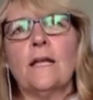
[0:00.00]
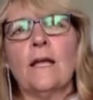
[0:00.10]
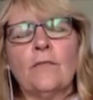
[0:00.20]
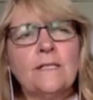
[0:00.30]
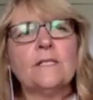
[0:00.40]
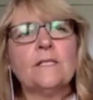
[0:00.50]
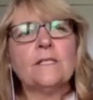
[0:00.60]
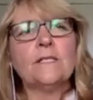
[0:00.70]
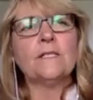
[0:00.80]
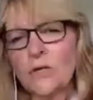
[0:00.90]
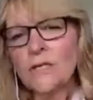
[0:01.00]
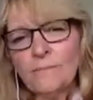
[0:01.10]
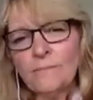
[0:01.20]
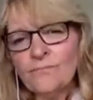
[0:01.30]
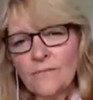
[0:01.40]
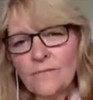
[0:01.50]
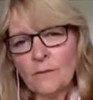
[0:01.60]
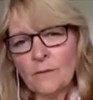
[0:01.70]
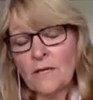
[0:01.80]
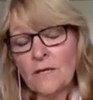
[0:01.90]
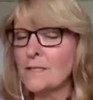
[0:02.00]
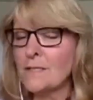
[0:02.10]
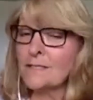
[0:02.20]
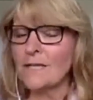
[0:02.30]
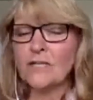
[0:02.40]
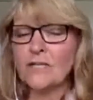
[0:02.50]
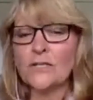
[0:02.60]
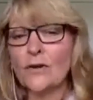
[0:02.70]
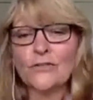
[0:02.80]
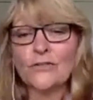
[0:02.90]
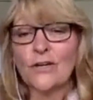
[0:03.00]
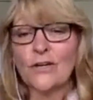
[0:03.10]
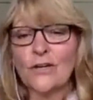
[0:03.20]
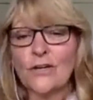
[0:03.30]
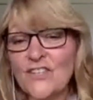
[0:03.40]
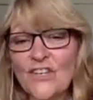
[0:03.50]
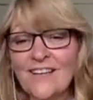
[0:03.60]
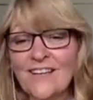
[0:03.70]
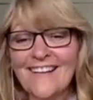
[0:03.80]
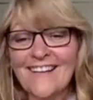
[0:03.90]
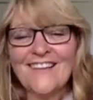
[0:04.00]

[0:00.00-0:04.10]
this is about community, because it's such a solitary occupation.